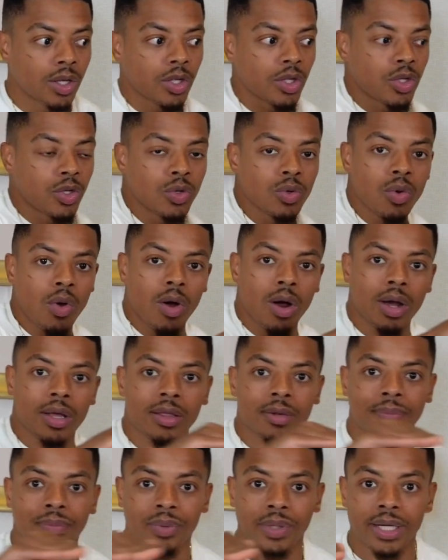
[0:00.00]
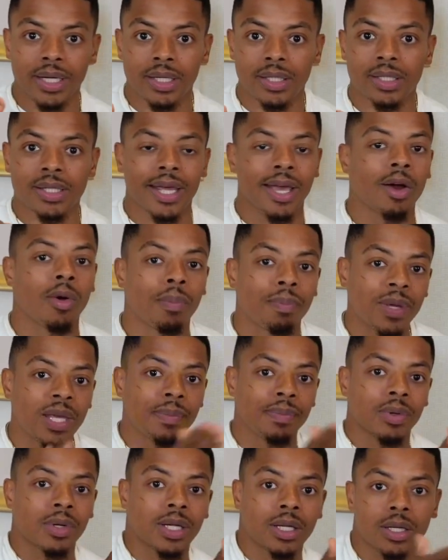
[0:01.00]
You are the bridge to help
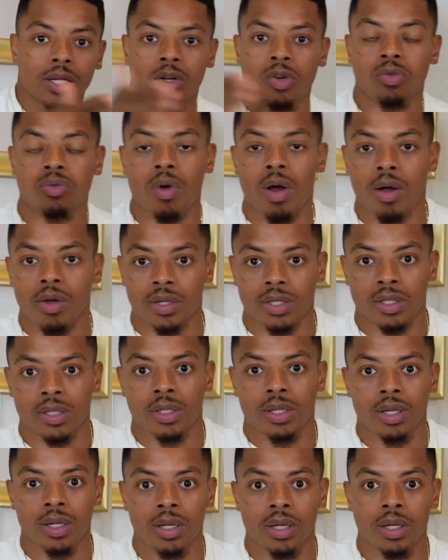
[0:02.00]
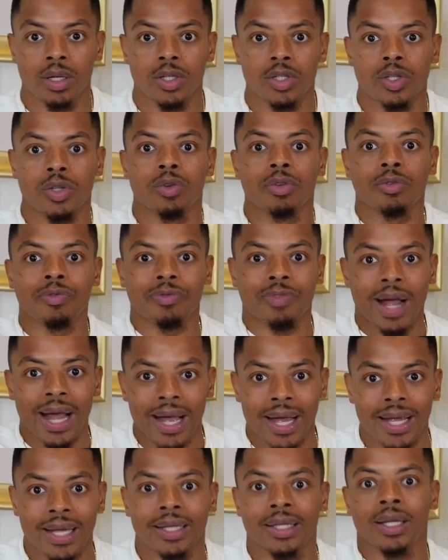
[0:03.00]
people get across to
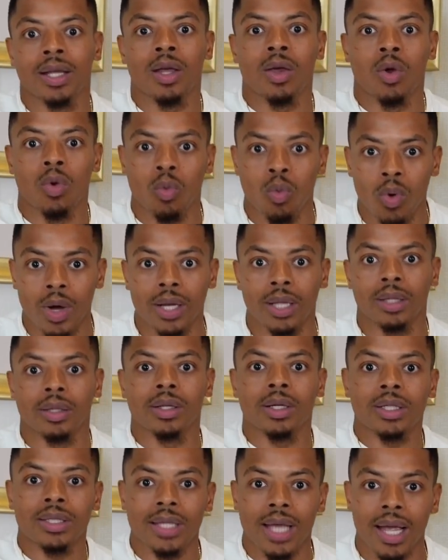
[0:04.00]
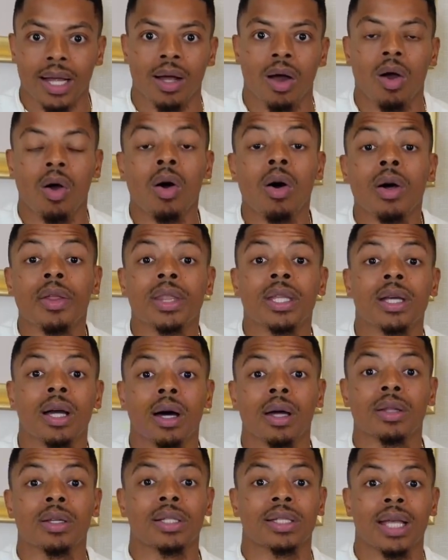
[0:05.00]
find what it looks like on
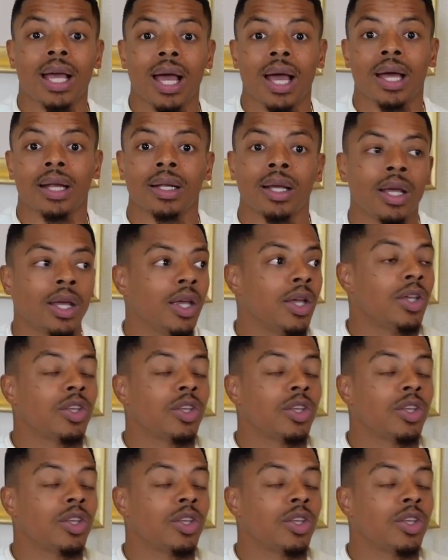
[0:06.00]
the other side.